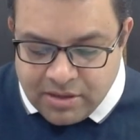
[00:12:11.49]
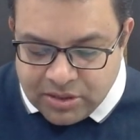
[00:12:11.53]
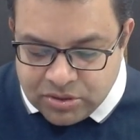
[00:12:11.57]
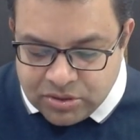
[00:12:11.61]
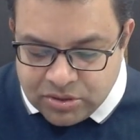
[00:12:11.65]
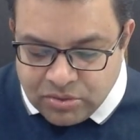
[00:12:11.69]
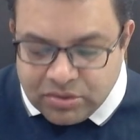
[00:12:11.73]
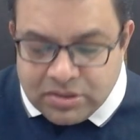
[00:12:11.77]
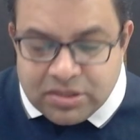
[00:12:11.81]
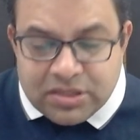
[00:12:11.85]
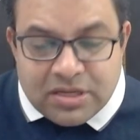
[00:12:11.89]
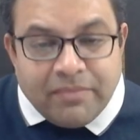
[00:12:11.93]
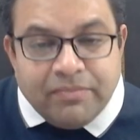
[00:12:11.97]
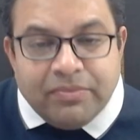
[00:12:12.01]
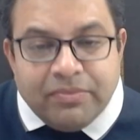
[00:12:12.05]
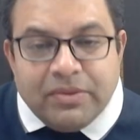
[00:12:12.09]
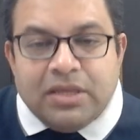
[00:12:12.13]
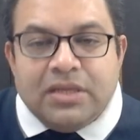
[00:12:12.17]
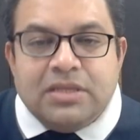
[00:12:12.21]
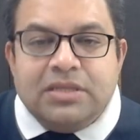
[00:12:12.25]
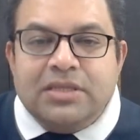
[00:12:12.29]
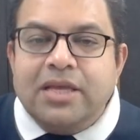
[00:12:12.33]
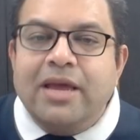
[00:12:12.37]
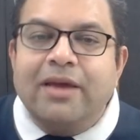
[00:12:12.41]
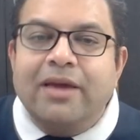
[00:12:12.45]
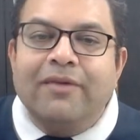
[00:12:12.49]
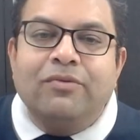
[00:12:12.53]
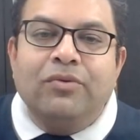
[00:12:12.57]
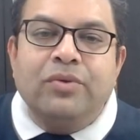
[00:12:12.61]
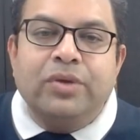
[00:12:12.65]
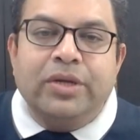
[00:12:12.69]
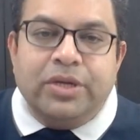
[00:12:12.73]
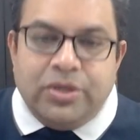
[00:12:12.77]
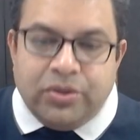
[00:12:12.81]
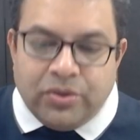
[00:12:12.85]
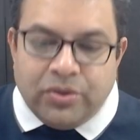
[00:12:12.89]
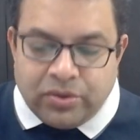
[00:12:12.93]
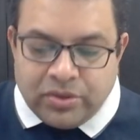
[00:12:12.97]
So some things they have to
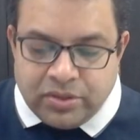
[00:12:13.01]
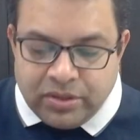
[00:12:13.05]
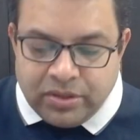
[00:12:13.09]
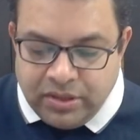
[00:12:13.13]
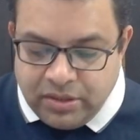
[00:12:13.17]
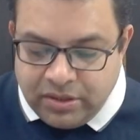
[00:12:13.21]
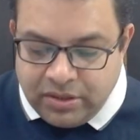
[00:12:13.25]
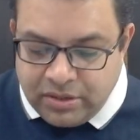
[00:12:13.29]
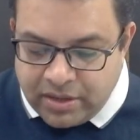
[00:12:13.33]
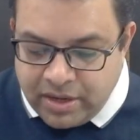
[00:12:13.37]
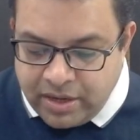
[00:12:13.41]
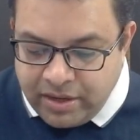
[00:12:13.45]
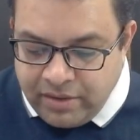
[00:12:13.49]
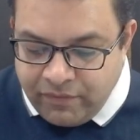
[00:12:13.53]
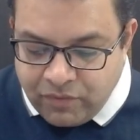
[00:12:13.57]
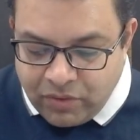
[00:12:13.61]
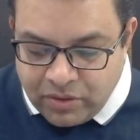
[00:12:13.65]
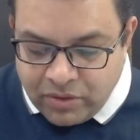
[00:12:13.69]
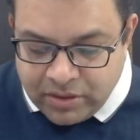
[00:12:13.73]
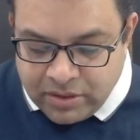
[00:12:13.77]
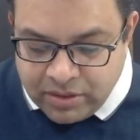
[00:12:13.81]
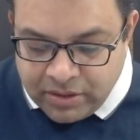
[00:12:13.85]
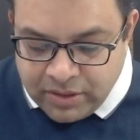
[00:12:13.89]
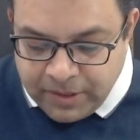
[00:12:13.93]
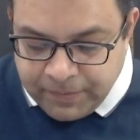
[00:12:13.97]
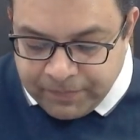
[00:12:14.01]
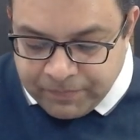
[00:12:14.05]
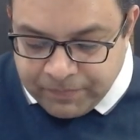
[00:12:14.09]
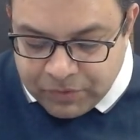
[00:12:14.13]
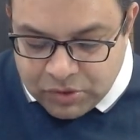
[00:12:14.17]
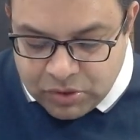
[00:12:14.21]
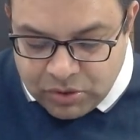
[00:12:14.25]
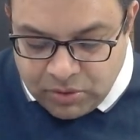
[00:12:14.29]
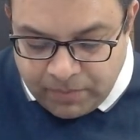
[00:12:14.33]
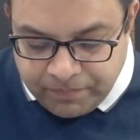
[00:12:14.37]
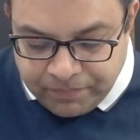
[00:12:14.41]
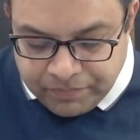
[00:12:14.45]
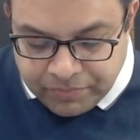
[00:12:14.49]
endure, right? What
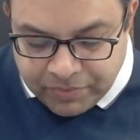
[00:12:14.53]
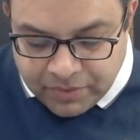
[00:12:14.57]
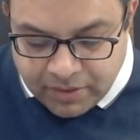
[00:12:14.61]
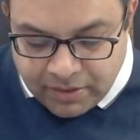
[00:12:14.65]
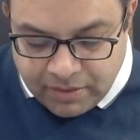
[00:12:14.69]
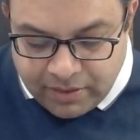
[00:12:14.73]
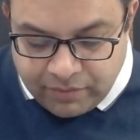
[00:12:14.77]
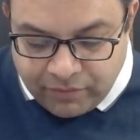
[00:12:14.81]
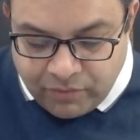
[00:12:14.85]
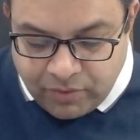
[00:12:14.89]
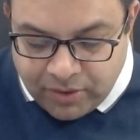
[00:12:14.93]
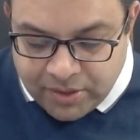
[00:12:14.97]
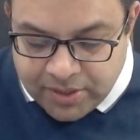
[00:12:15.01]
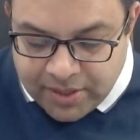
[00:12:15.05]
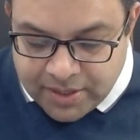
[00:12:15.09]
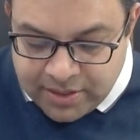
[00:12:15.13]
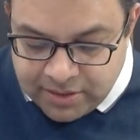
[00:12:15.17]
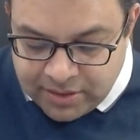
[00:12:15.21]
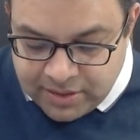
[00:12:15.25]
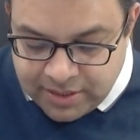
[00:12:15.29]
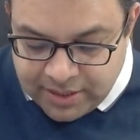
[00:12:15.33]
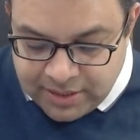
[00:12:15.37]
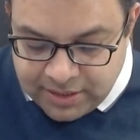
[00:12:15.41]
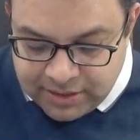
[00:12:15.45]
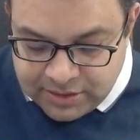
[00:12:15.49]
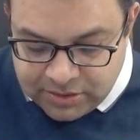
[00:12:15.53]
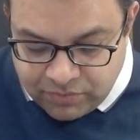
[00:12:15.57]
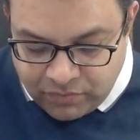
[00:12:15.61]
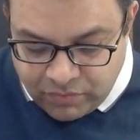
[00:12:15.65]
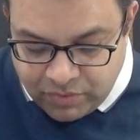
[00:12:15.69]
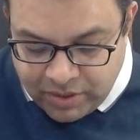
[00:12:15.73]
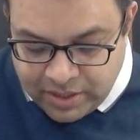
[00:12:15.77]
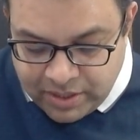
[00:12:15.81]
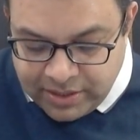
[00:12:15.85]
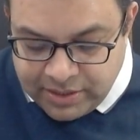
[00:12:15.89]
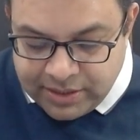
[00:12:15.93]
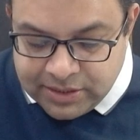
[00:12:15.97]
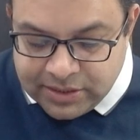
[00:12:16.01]
are the things?
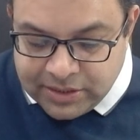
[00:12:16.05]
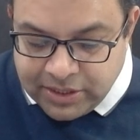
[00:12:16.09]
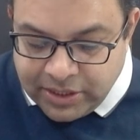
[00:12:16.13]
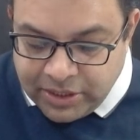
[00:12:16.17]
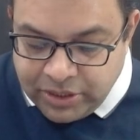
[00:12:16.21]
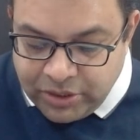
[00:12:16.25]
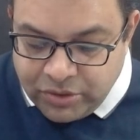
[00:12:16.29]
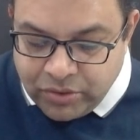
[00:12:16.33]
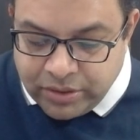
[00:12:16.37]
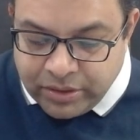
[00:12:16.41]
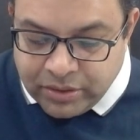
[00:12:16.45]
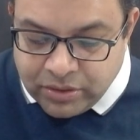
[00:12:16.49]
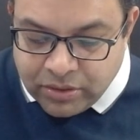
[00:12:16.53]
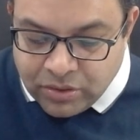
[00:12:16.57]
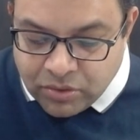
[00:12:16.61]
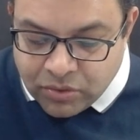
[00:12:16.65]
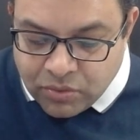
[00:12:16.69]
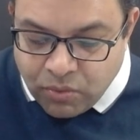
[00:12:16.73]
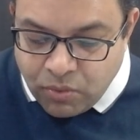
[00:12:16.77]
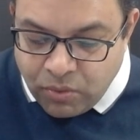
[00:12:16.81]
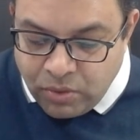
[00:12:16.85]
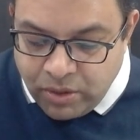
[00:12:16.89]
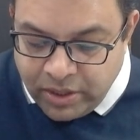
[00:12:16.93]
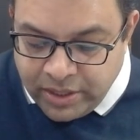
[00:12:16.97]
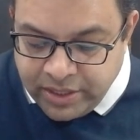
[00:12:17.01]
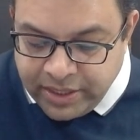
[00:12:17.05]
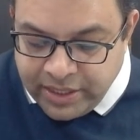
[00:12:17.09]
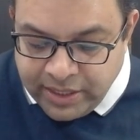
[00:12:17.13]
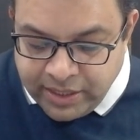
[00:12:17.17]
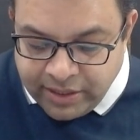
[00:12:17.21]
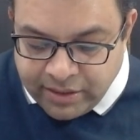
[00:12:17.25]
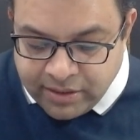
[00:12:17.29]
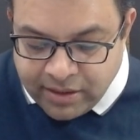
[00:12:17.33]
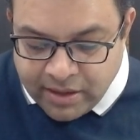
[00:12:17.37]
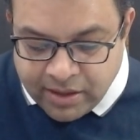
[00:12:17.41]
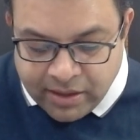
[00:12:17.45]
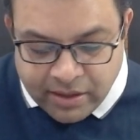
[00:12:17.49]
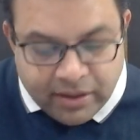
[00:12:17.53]
One is enduring the cold,
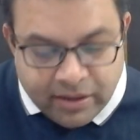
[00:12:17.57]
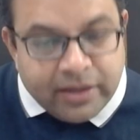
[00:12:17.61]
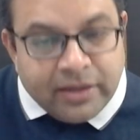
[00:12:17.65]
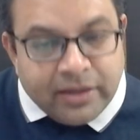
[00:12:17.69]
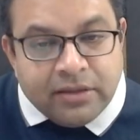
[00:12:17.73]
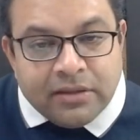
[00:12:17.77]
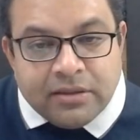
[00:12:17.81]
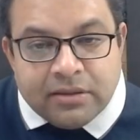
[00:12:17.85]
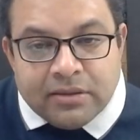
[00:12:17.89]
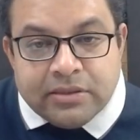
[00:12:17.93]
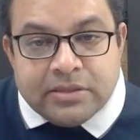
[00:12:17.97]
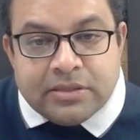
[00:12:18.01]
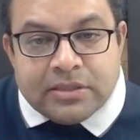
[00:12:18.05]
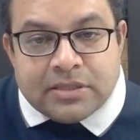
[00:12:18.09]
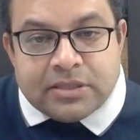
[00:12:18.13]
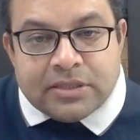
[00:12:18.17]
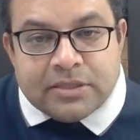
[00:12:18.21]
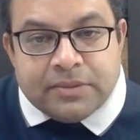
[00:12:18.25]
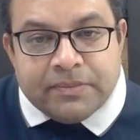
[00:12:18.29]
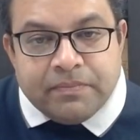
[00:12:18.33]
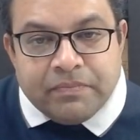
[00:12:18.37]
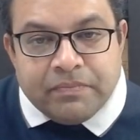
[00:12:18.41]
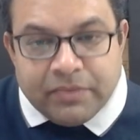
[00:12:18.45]
heat, hunger and thirst.